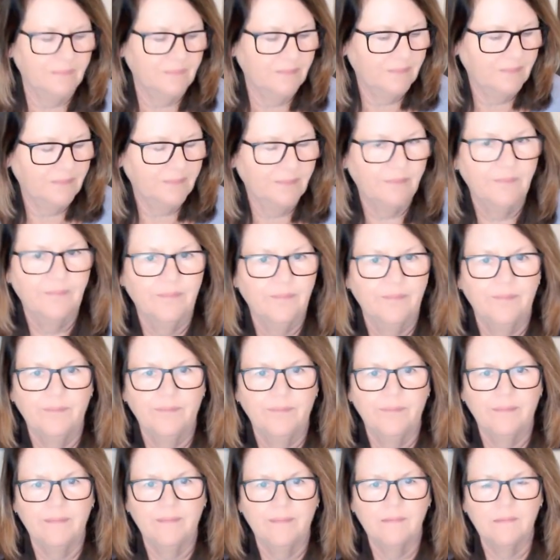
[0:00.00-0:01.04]

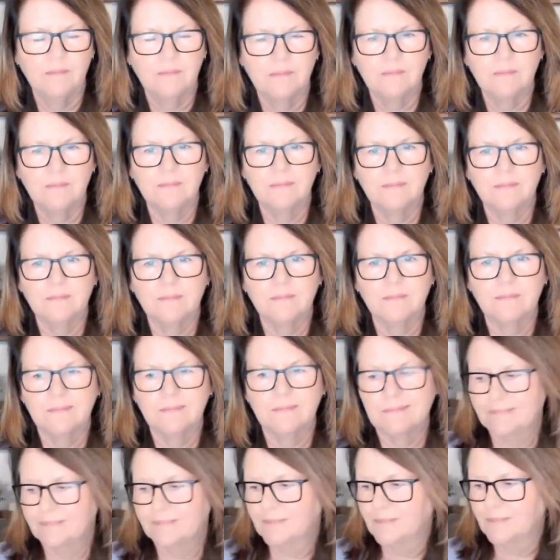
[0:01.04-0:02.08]

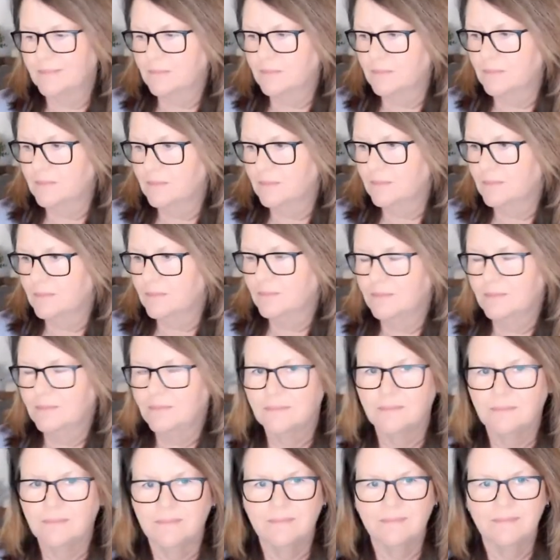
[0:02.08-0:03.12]

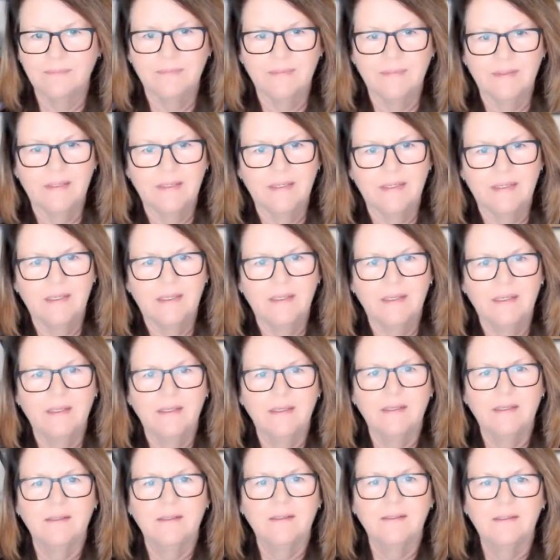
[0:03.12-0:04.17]

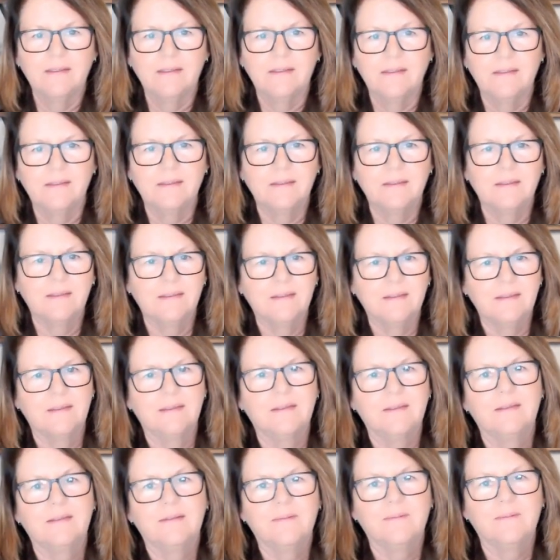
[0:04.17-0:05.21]

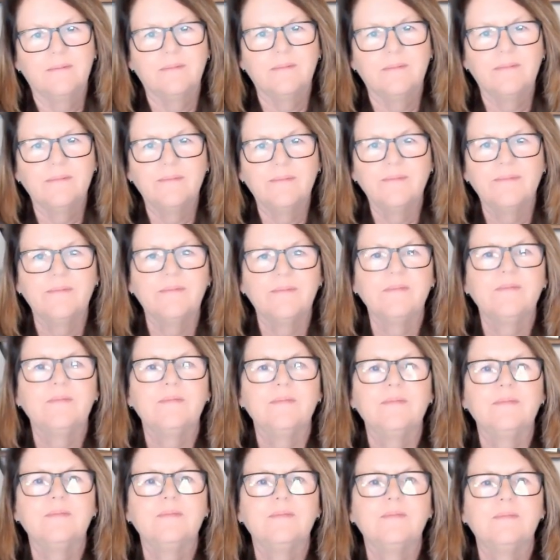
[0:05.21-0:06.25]

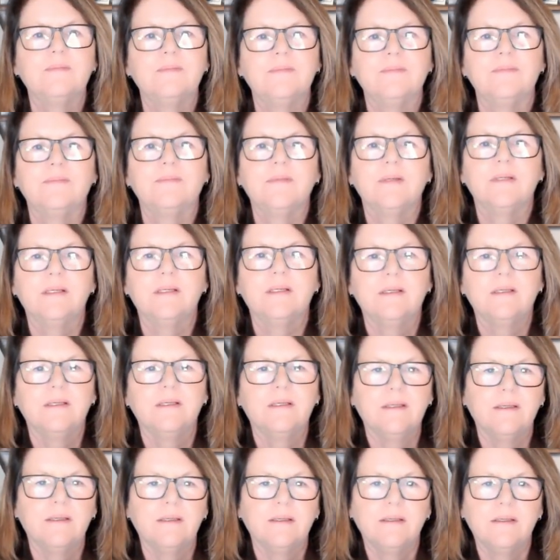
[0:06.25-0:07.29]

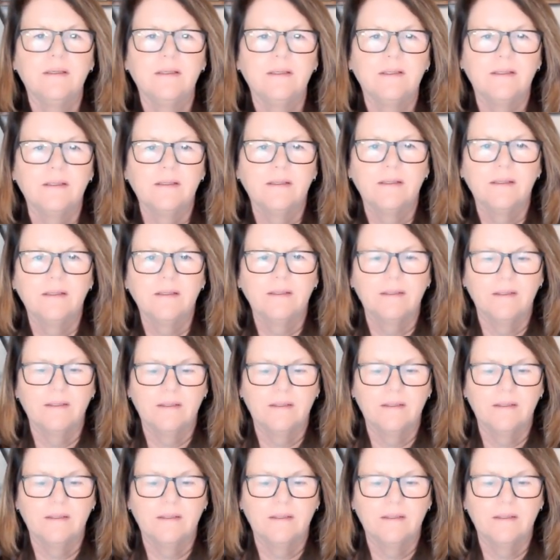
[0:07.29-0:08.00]
No words are spoken by the person on screen.